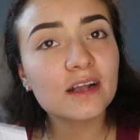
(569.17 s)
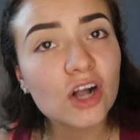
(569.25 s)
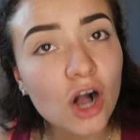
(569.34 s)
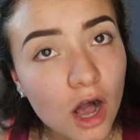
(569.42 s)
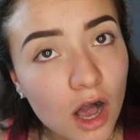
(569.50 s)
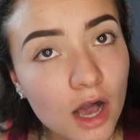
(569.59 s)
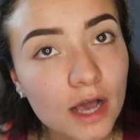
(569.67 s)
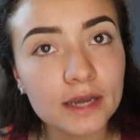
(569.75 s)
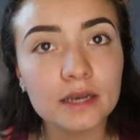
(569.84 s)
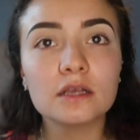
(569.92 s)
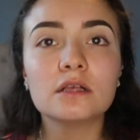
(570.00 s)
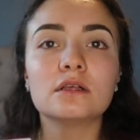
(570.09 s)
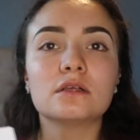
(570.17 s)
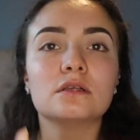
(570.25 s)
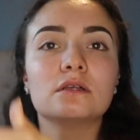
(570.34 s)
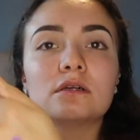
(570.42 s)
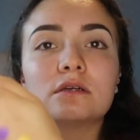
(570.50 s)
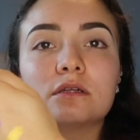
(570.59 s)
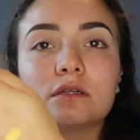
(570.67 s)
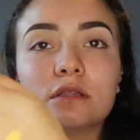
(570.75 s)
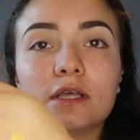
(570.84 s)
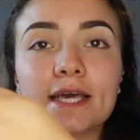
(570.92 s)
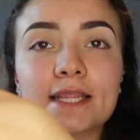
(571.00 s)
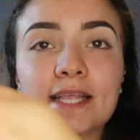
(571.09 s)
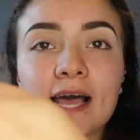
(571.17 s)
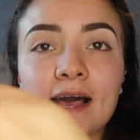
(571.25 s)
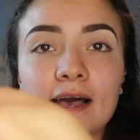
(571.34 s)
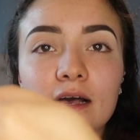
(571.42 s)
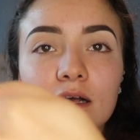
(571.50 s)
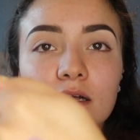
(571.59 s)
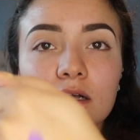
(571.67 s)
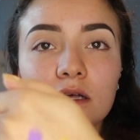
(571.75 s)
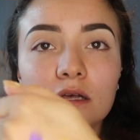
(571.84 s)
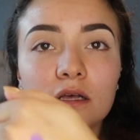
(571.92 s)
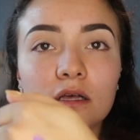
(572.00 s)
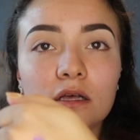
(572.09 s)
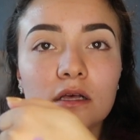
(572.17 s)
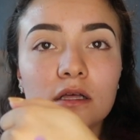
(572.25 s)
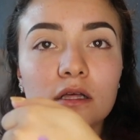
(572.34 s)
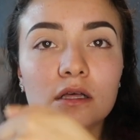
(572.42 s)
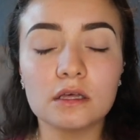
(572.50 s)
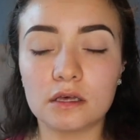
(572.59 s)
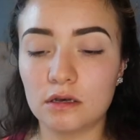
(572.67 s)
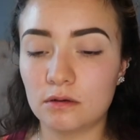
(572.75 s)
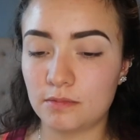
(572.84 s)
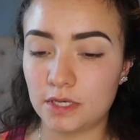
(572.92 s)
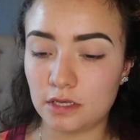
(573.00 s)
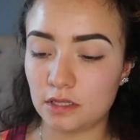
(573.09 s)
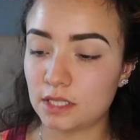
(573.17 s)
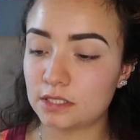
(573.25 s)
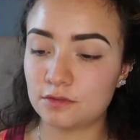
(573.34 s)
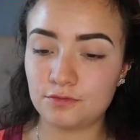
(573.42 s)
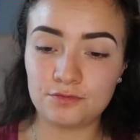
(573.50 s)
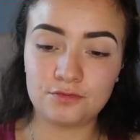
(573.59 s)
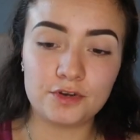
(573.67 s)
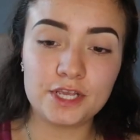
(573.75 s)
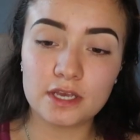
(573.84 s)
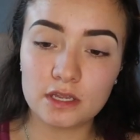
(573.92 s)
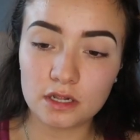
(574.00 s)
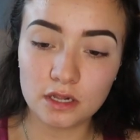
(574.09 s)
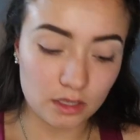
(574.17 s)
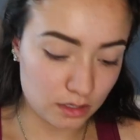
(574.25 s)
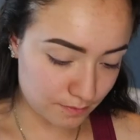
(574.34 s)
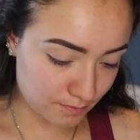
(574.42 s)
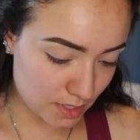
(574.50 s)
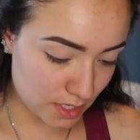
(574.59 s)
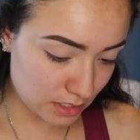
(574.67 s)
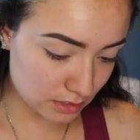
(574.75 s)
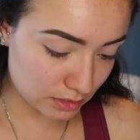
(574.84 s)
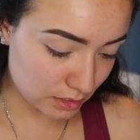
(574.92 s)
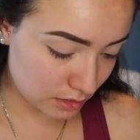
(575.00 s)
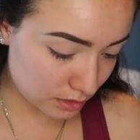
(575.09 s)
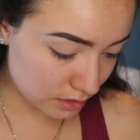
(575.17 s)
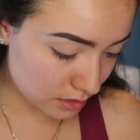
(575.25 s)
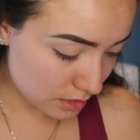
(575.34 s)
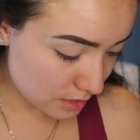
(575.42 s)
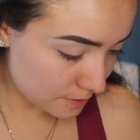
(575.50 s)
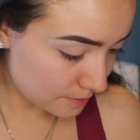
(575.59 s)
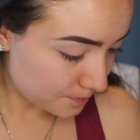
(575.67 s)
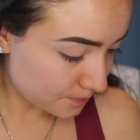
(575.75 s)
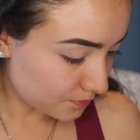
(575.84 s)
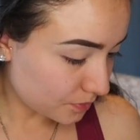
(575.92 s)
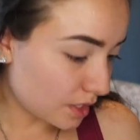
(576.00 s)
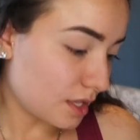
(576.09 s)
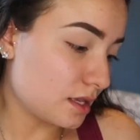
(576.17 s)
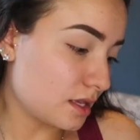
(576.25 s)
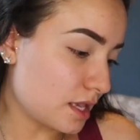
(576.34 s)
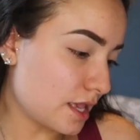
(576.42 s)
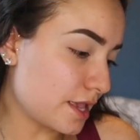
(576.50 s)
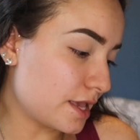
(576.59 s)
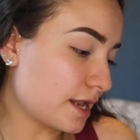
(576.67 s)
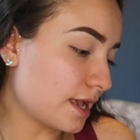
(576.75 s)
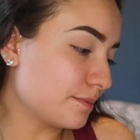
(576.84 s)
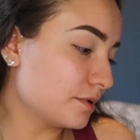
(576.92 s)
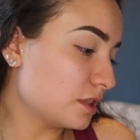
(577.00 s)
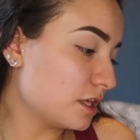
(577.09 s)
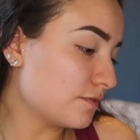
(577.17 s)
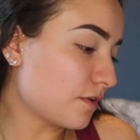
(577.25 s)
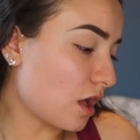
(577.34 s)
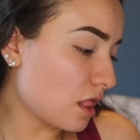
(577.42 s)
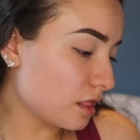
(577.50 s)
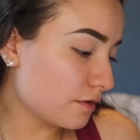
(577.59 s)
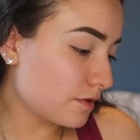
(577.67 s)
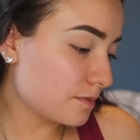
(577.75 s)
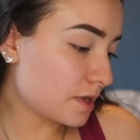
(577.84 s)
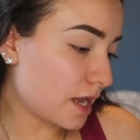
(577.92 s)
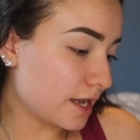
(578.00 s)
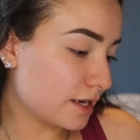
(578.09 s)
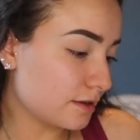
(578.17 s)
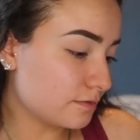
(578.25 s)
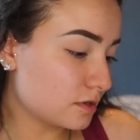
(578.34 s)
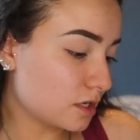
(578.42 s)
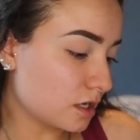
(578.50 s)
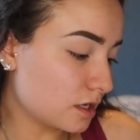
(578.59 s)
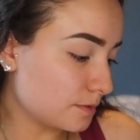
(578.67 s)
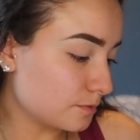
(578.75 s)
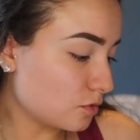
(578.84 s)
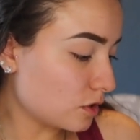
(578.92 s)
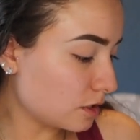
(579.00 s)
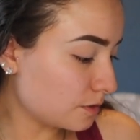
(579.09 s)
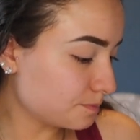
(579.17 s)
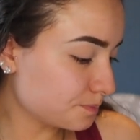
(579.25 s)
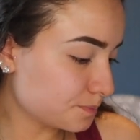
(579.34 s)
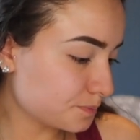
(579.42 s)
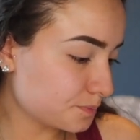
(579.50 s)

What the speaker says: God! Look at that! Oh my god, that's freaking amazing. And I believe all of them kind of come, well,